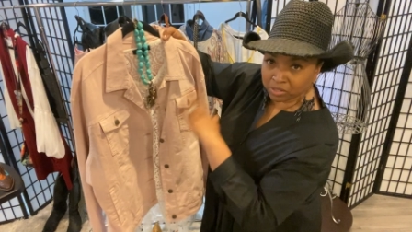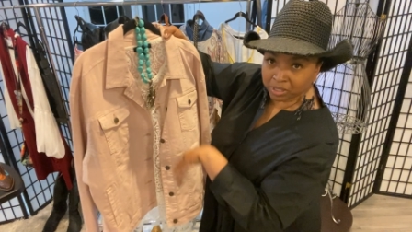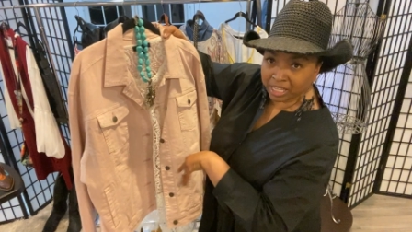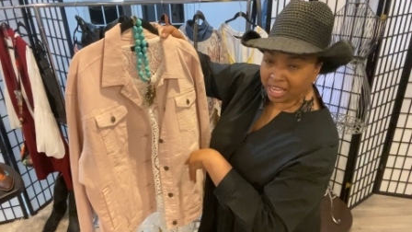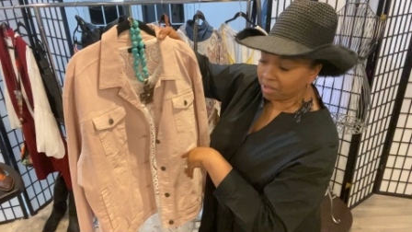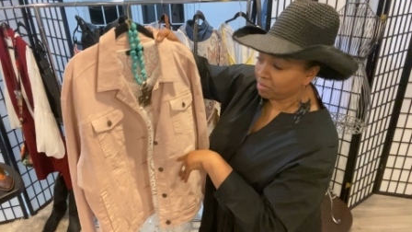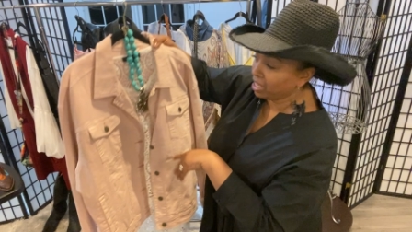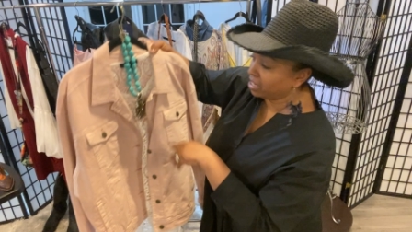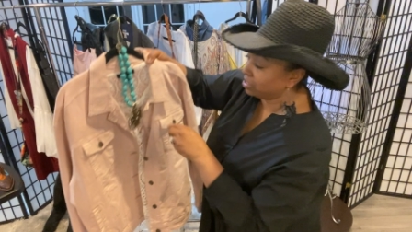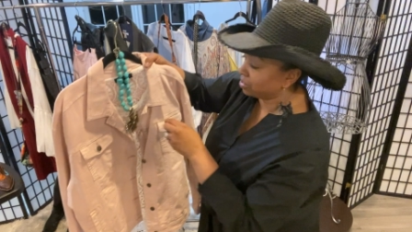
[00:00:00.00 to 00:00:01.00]
do a
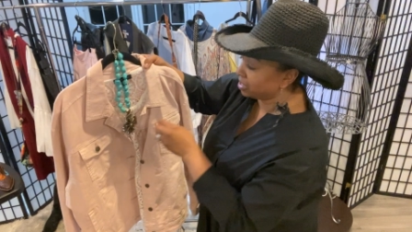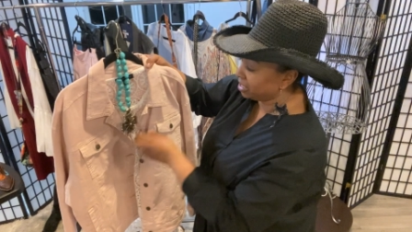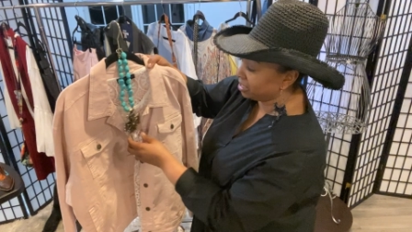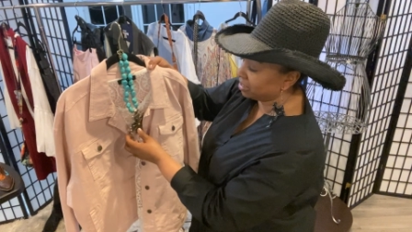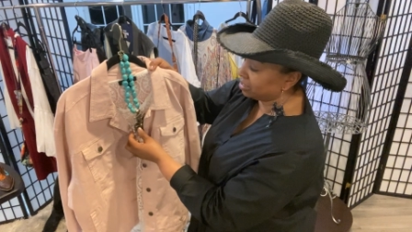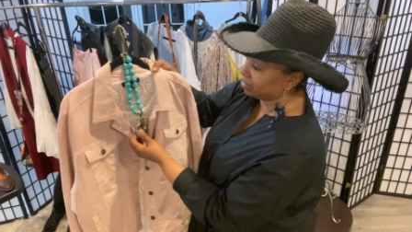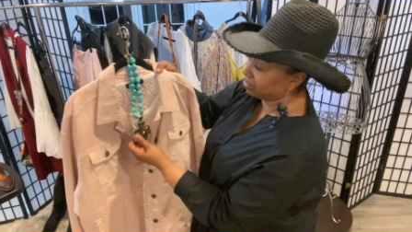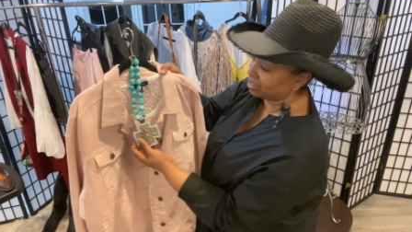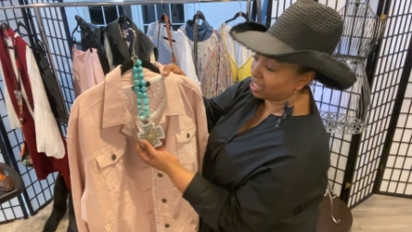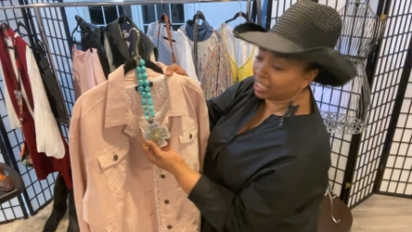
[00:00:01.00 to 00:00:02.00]
cami under it.
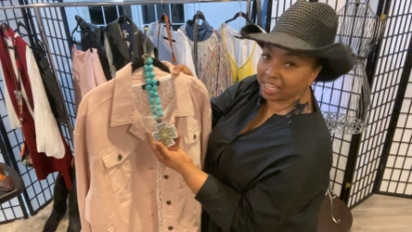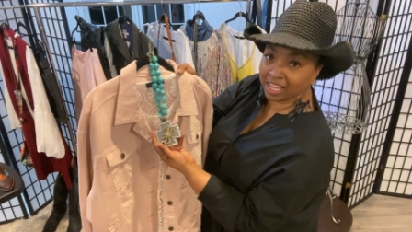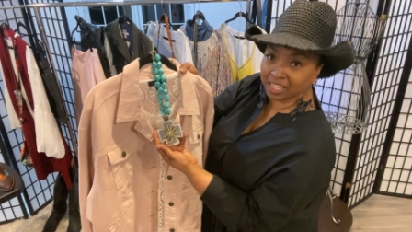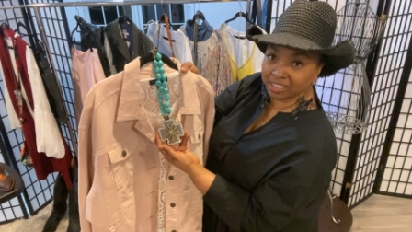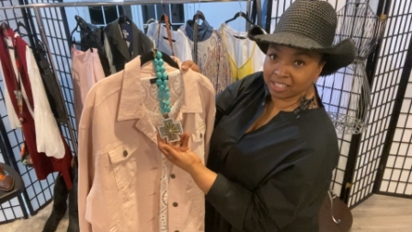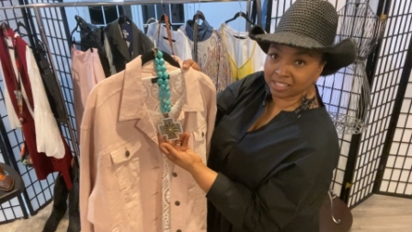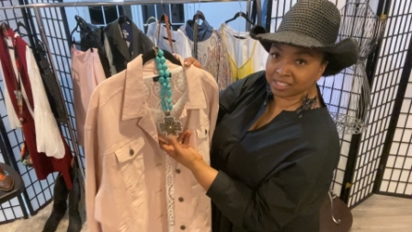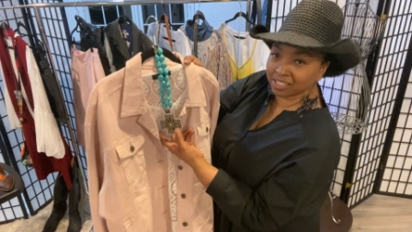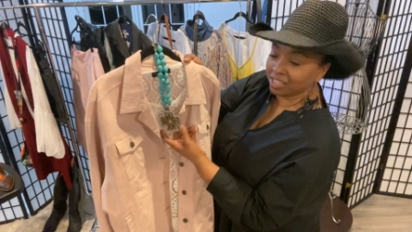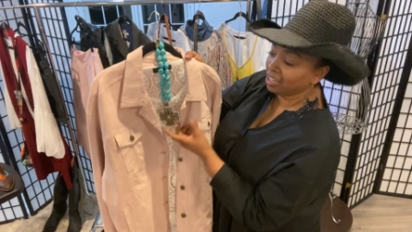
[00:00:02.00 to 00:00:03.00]
Again, this,
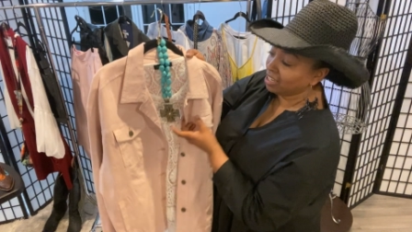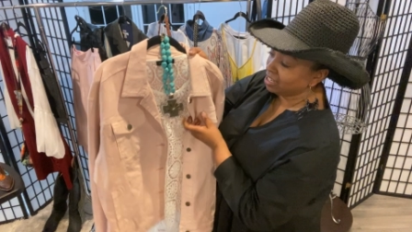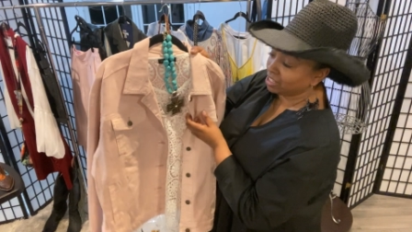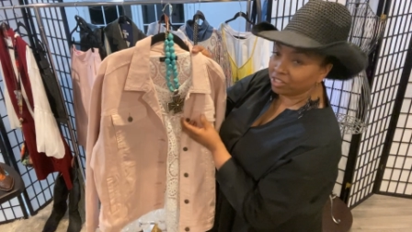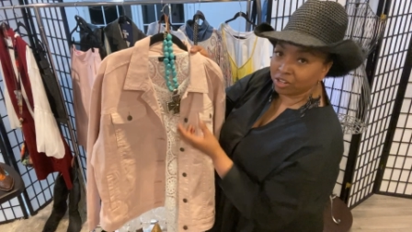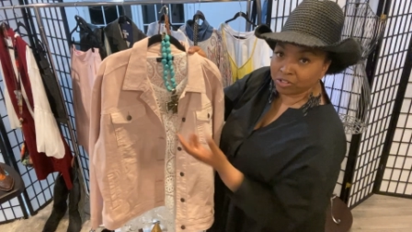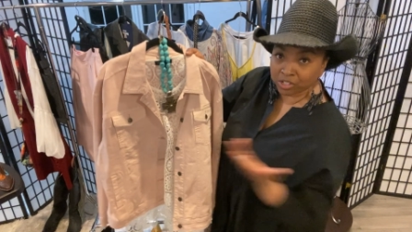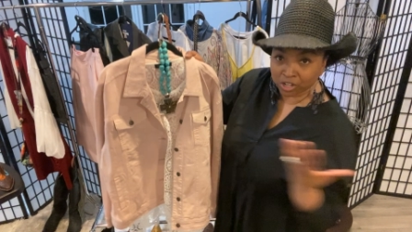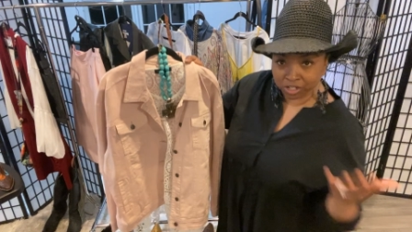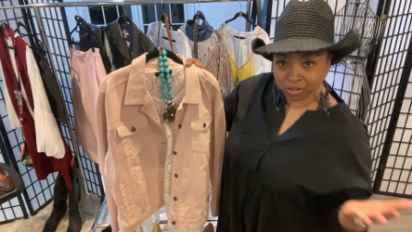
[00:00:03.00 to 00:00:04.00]
you know,
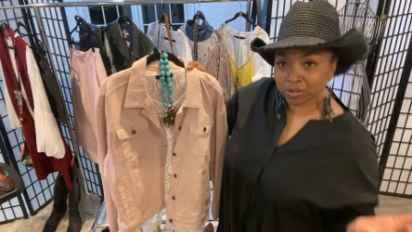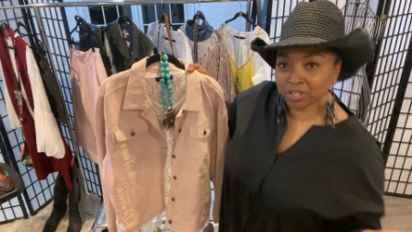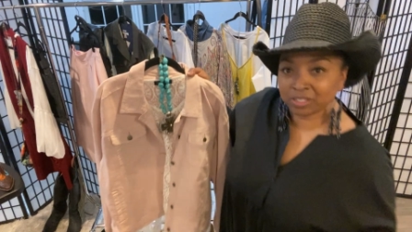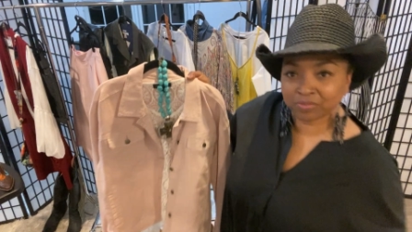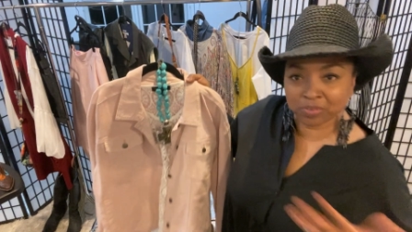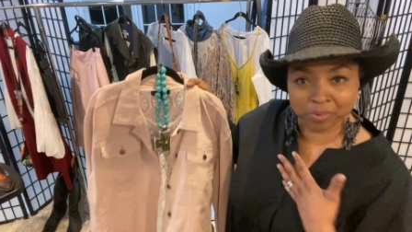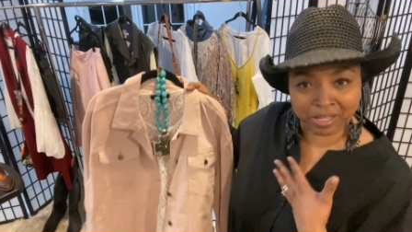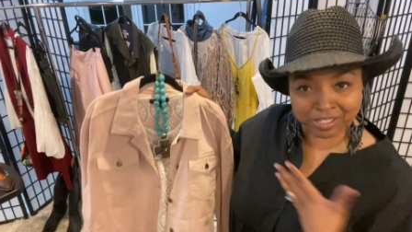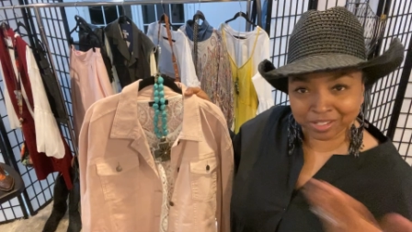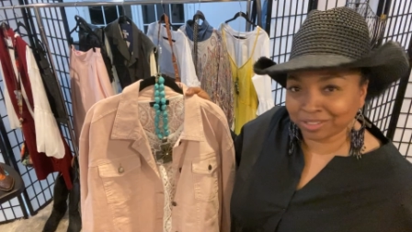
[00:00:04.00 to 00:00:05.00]
turquoise for
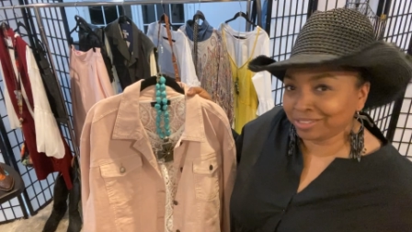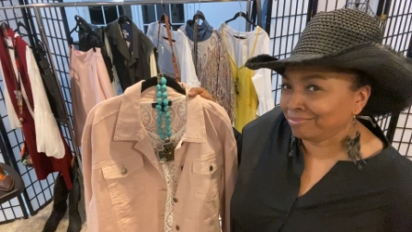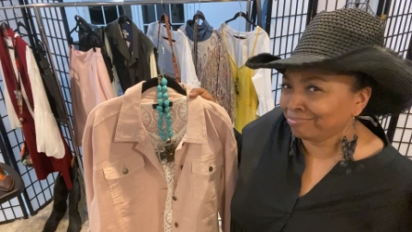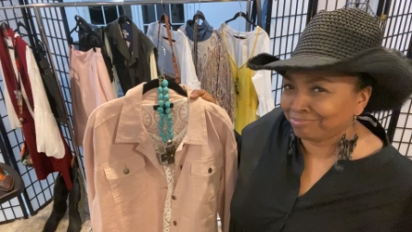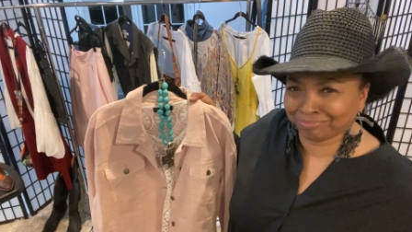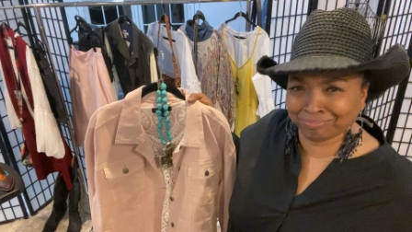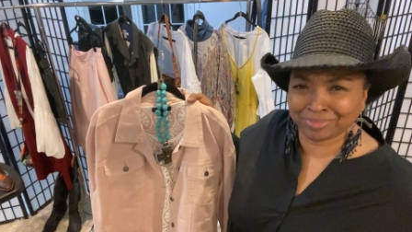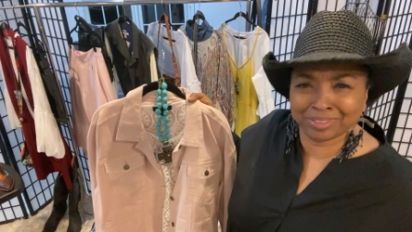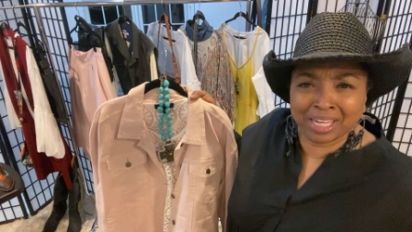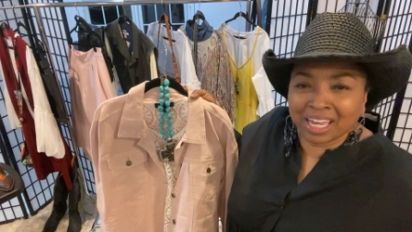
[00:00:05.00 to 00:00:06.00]
Western.
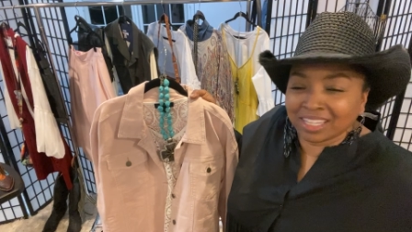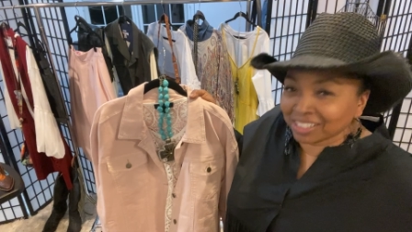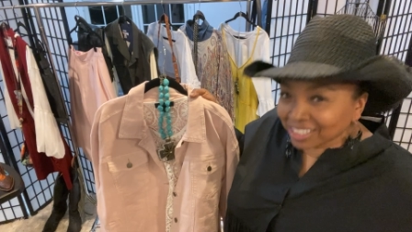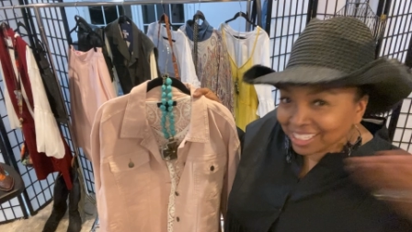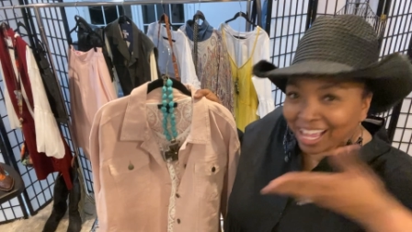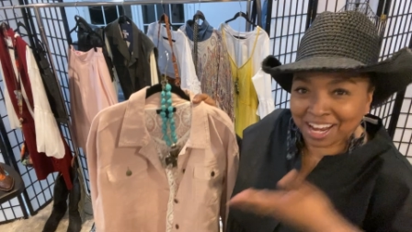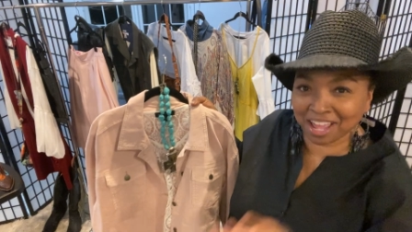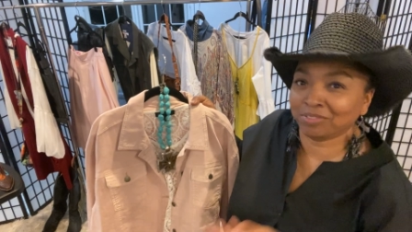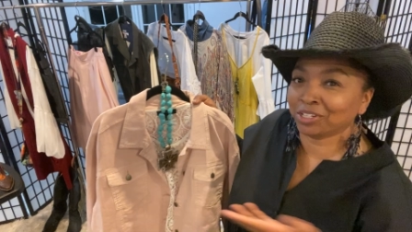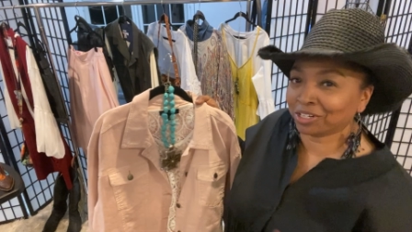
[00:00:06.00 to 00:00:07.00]
You can't, you, you gotta
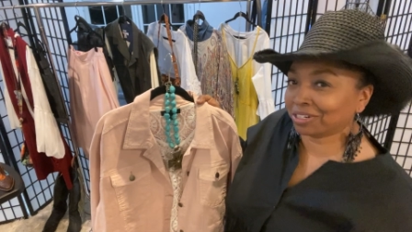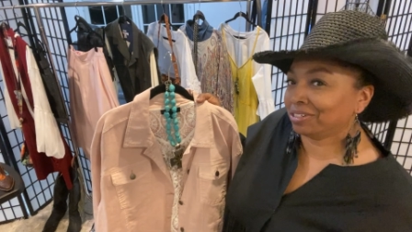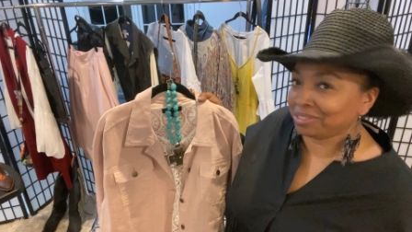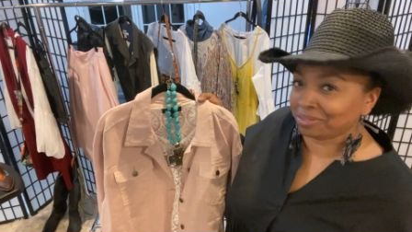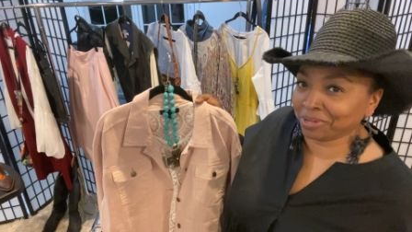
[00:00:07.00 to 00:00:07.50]
have turquoise in